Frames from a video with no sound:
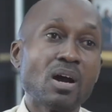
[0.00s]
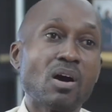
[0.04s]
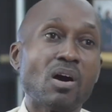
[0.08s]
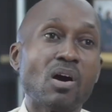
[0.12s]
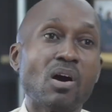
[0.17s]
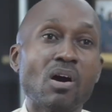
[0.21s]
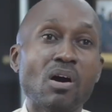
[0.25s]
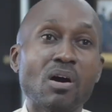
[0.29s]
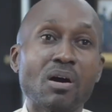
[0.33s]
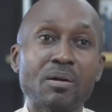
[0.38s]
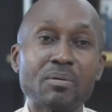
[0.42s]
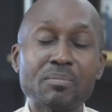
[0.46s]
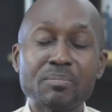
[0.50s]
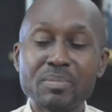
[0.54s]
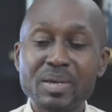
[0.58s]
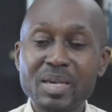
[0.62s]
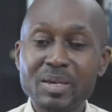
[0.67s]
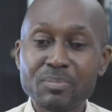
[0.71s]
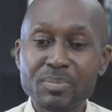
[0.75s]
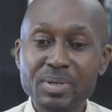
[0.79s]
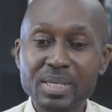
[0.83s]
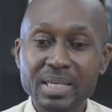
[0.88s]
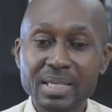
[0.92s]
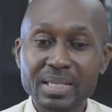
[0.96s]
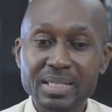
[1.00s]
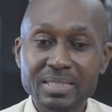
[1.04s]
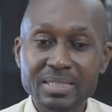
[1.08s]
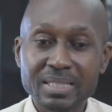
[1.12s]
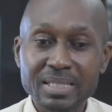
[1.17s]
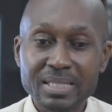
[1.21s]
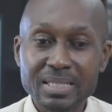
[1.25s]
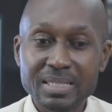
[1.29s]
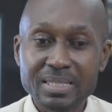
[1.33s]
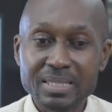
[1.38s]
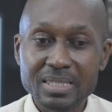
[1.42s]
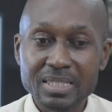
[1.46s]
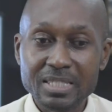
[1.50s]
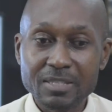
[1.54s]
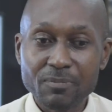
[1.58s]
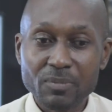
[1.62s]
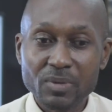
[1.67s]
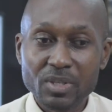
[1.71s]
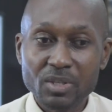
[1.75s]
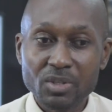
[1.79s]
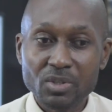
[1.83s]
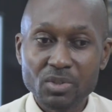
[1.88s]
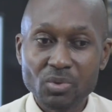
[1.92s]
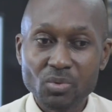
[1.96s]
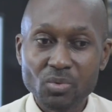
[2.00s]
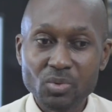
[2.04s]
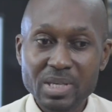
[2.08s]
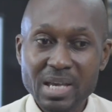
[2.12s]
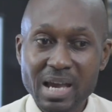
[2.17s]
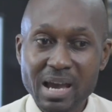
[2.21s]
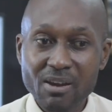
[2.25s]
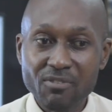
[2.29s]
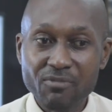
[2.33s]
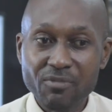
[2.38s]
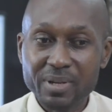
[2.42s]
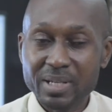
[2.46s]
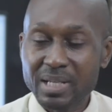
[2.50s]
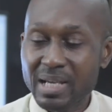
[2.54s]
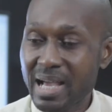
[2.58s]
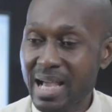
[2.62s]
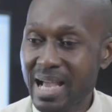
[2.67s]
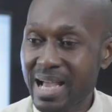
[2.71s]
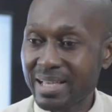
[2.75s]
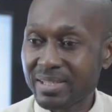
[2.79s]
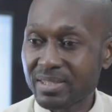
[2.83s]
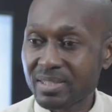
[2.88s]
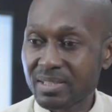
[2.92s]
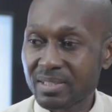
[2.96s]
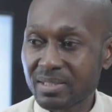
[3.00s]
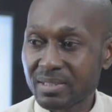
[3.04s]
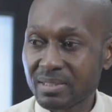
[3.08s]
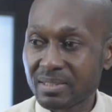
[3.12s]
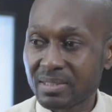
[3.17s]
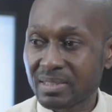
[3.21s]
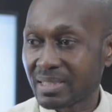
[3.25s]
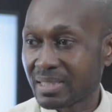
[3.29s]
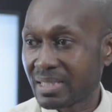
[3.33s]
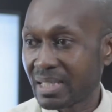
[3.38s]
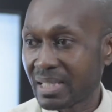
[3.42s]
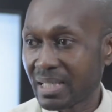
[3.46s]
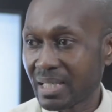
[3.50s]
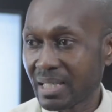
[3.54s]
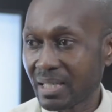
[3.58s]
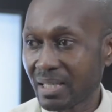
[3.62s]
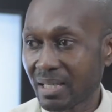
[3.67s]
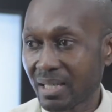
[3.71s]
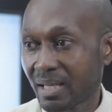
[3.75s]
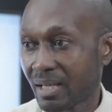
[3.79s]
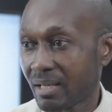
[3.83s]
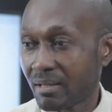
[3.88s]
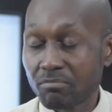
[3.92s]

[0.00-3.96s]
or maybe it is you can't find an answer today,